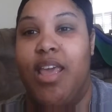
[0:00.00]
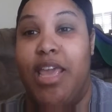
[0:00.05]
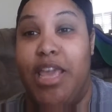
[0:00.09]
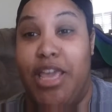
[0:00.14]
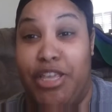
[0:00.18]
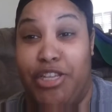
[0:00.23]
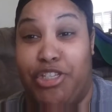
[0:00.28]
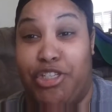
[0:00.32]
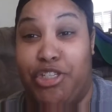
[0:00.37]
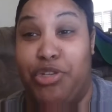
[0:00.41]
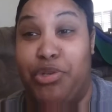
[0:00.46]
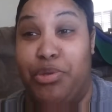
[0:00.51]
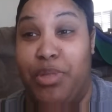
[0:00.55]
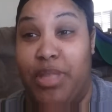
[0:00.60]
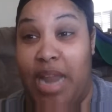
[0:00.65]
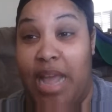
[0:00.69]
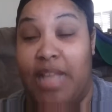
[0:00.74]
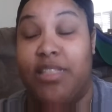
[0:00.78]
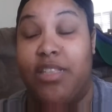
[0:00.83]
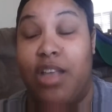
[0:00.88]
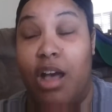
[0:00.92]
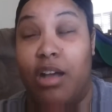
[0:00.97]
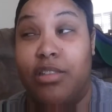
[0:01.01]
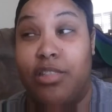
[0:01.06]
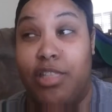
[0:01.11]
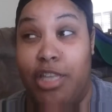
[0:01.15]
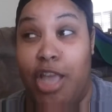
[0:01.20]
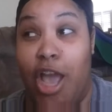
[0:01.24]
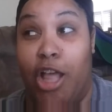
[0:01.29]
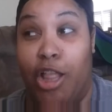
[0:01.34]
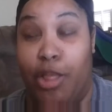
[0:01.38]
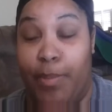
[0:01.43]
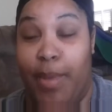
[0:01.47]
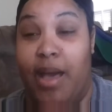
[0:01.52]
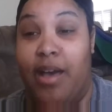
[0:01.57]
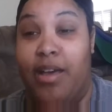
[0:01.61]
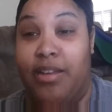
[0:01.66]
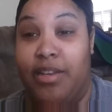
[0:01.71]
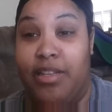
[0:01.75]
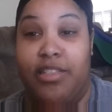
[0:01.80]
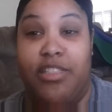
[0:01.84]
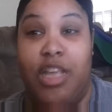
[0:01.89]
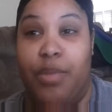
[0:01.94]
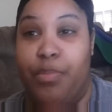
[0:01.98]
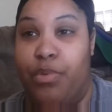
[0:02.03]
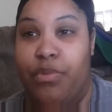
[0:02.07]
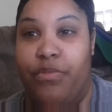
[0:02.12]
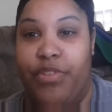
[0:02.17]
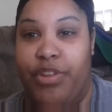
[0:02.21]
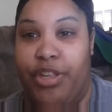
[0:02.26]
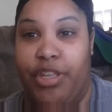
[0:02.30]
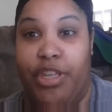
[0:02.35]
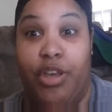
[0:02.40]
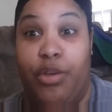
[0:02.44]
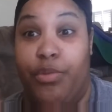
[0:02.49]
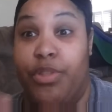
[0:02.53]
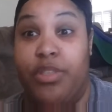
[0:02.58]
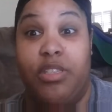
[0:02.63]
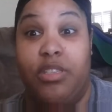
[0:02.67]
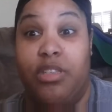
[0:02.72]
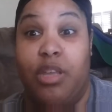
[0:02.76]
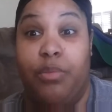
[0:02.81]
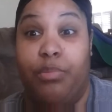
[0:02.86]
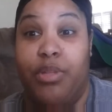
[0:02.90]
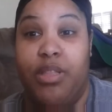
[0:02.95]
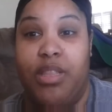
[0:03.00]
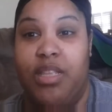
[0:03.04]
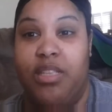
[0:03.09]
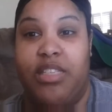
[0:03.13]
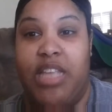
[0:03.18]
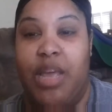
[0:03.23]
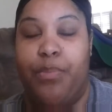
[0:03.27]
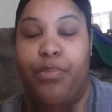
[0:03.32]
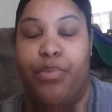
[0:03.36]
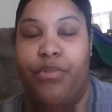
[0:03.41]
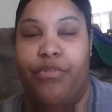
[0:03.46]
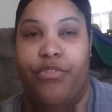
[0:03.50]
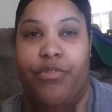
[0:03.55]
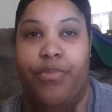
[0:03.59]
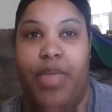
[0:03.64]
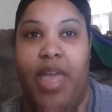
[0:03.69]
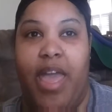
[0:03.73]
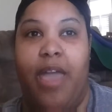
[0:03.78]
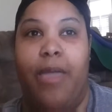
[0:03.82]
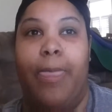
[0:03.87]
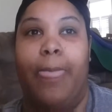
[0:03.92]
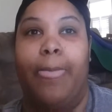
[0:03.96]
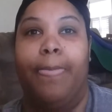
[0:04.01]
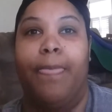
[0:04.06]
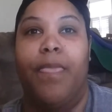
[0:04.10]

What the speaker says: issue that I talked to y'all about in a separate video. This is completely separate from that.